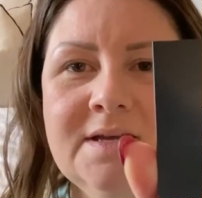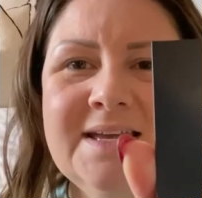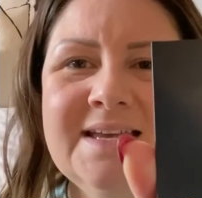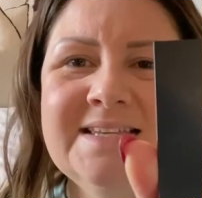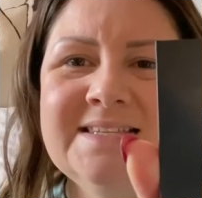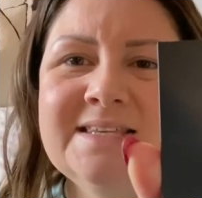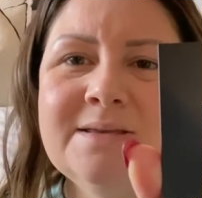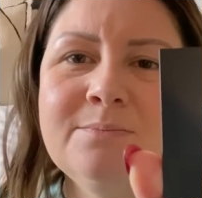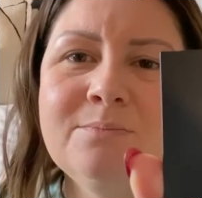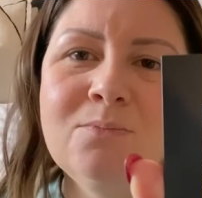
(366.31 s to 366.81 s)

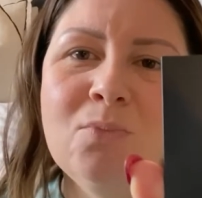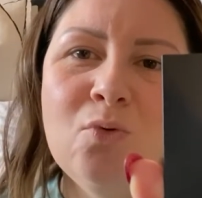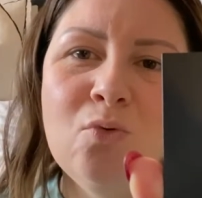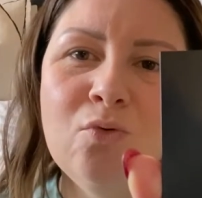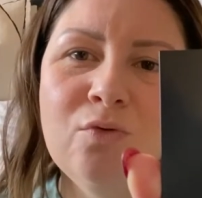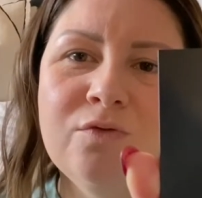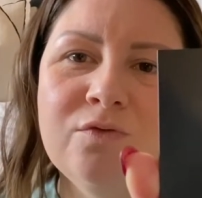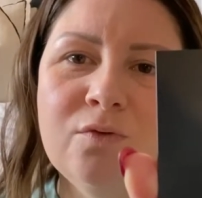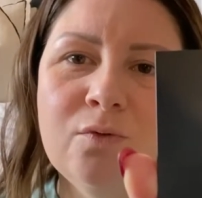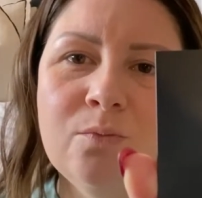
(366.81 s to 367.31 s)
Is it
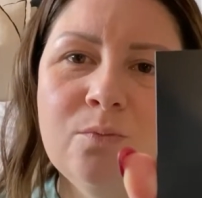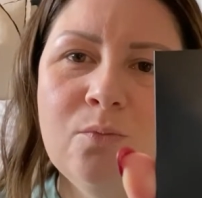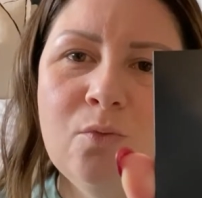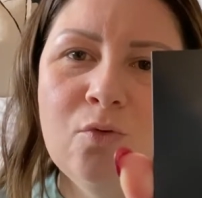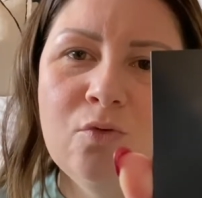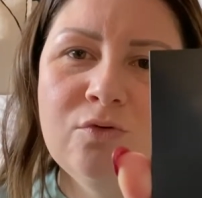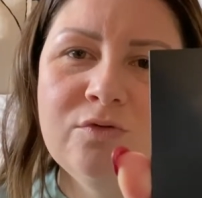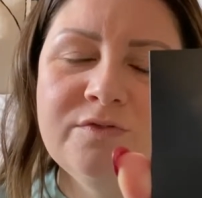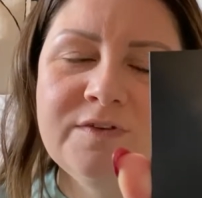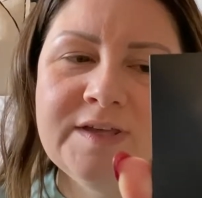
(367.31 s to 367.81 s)
Morph or
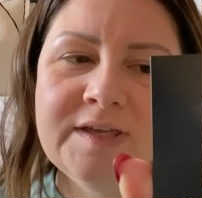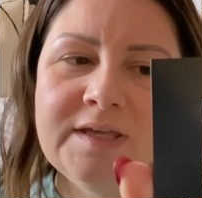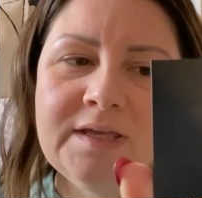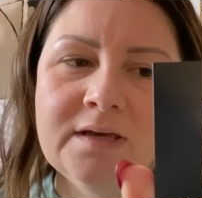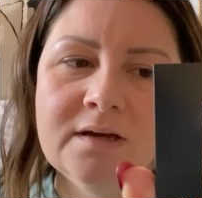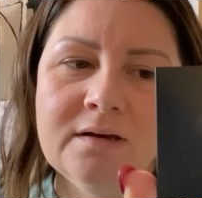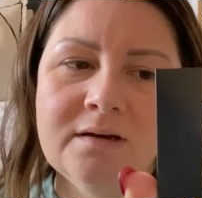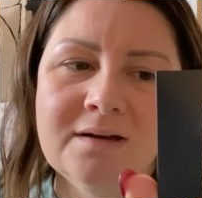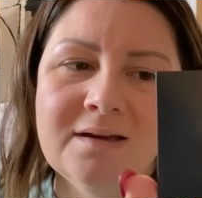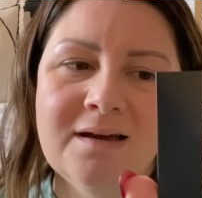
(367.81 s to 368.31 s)
Morphe?
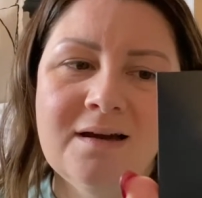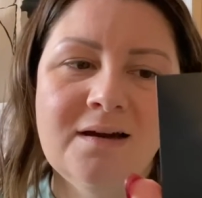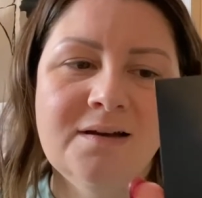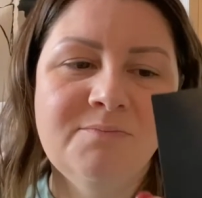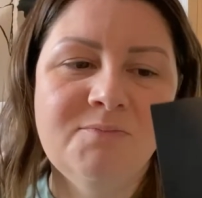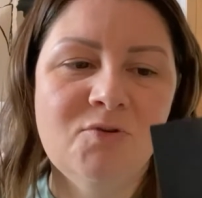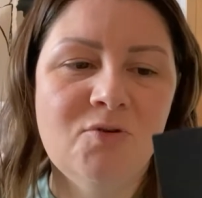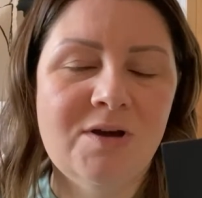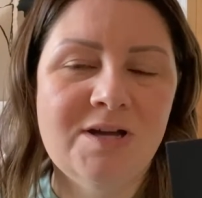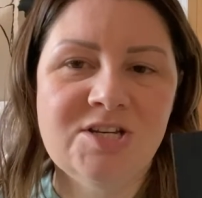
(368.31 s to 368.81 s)
I'm
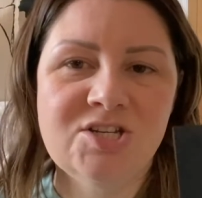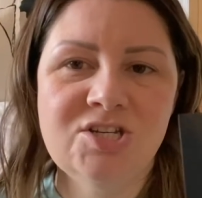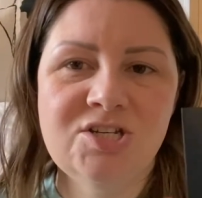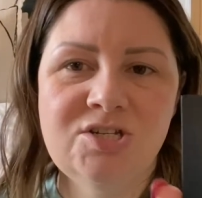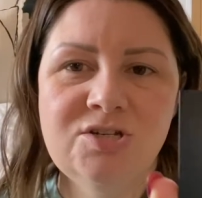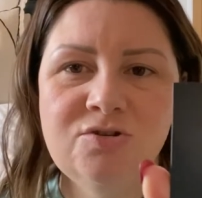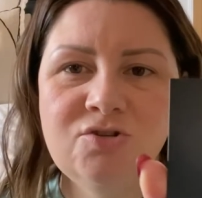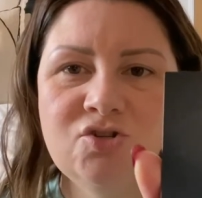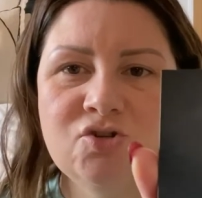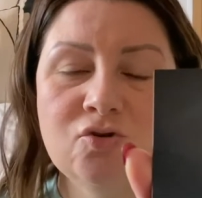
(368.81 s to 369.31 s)
not actually
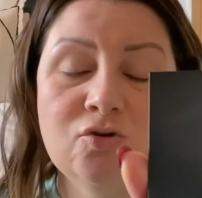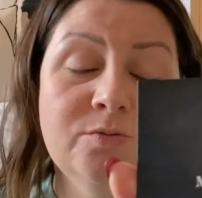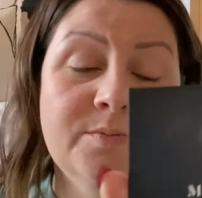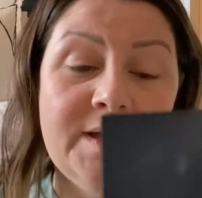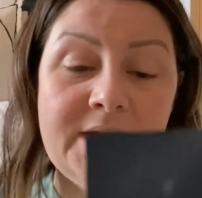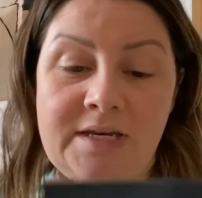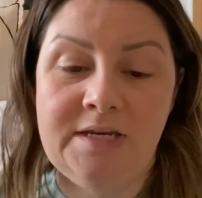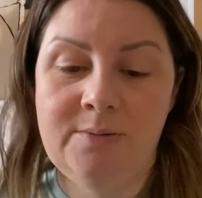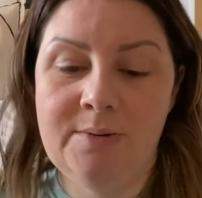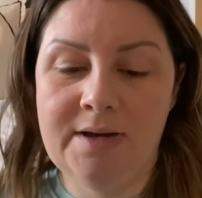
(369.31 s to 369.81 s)
too sure, but
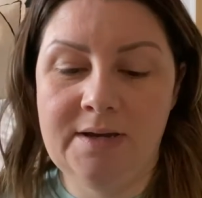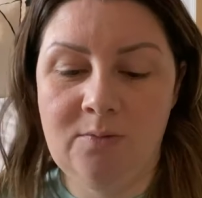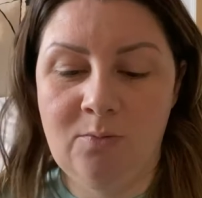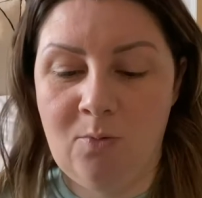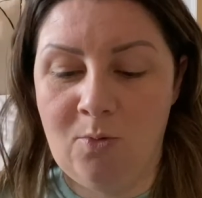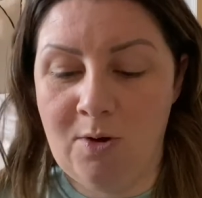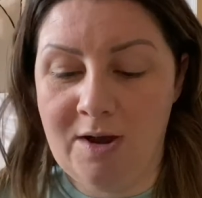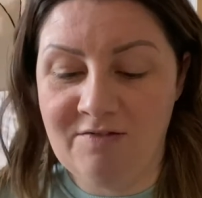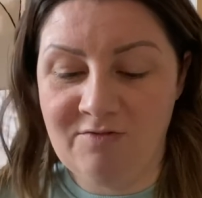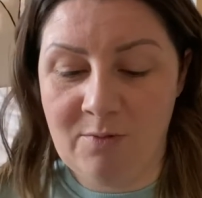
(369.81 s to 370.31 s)
anyway,
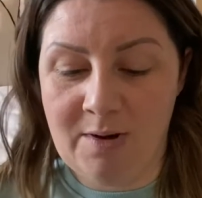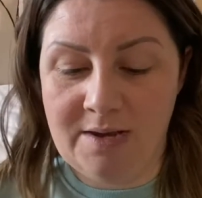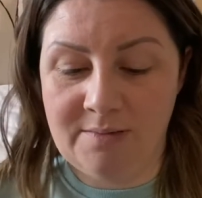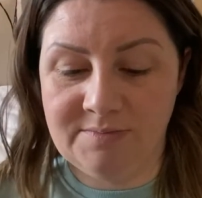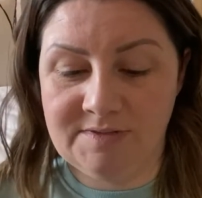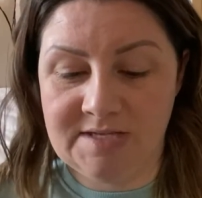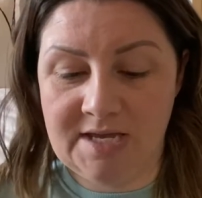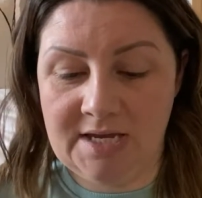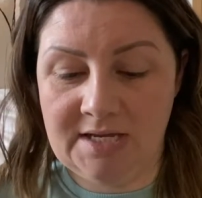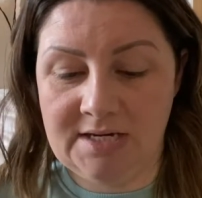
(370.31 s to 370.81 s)
whatever way I'm
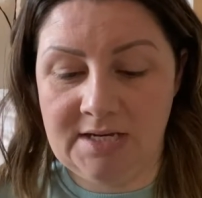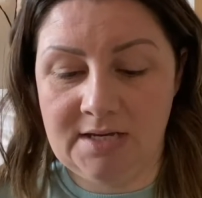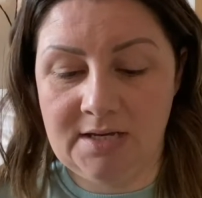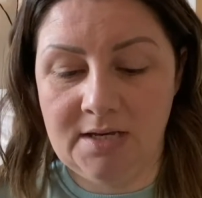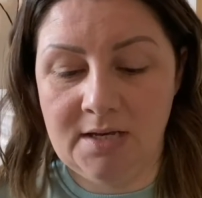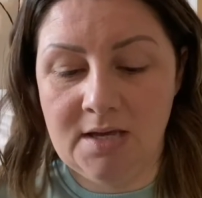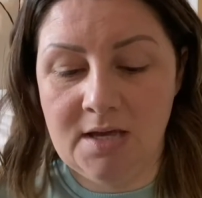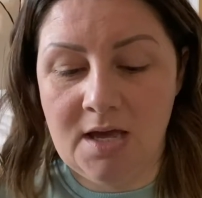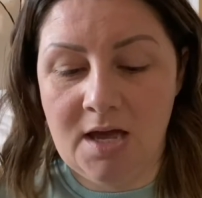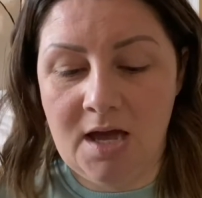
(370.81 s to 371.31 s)
saying it.
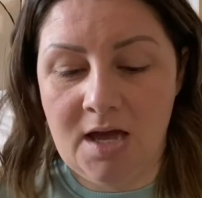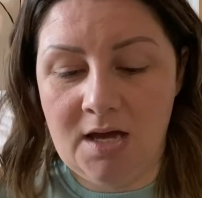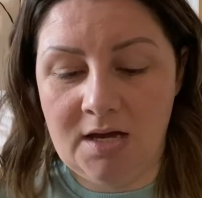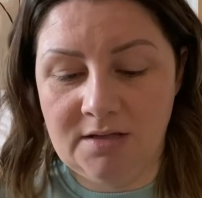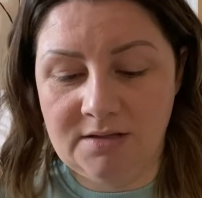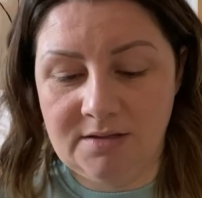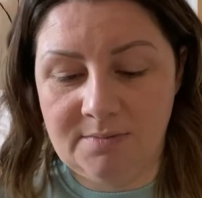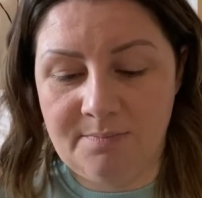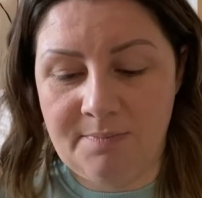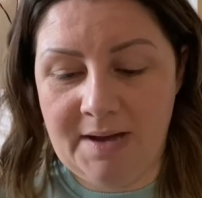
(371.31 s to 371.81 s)

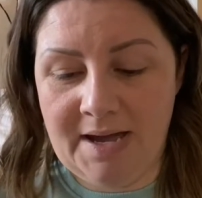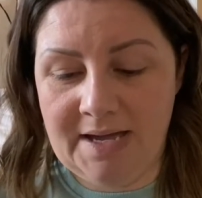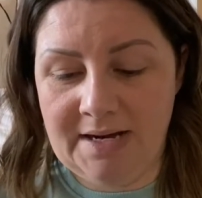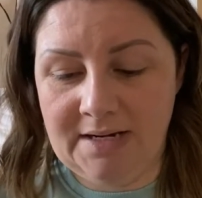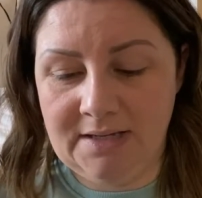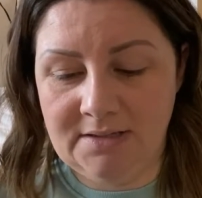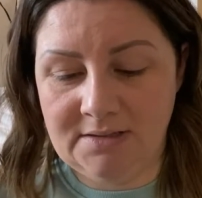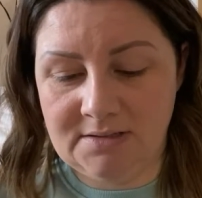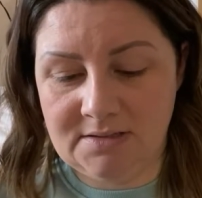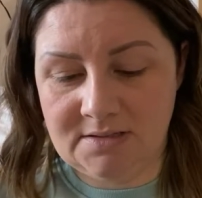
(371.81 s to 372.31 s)
The
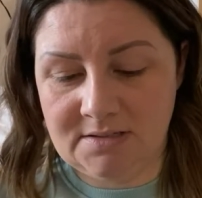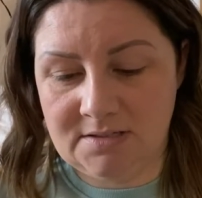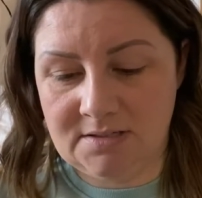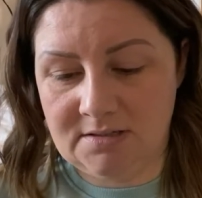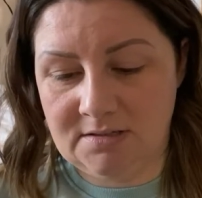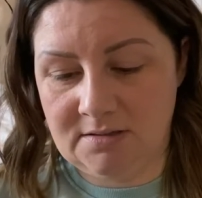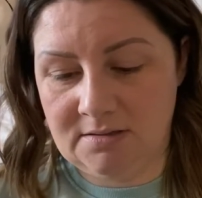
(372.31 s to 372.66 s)
palette.